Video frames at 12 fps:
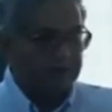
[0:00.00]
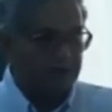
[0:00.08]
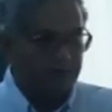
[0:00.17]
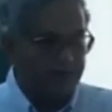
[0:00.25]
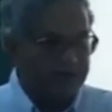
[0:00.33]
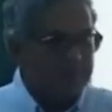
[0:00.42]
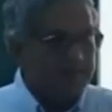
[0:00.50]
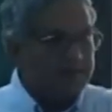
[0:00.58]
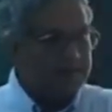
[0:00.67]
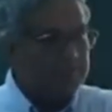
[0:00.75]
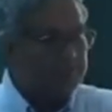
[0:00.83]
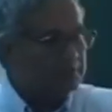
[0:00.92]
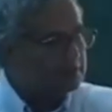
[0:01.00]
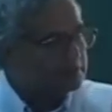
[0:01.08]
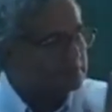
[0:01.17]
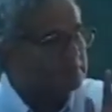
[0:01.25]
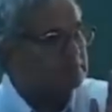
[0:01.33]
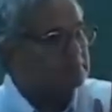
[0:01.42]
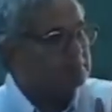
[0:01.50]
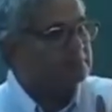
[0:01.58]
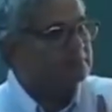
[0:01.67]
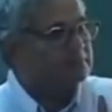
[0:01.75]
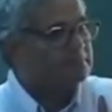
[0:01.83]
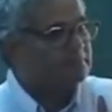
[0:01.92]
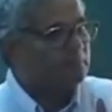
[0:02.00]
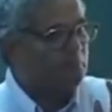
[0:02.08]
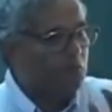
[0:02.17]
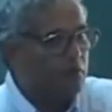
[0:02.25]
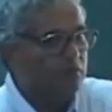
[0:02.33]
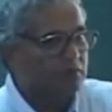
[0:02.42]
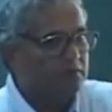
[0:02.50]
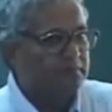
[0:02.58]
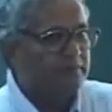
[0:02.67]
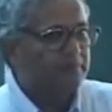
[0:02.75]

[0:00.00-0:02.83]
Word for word: the swash plate will move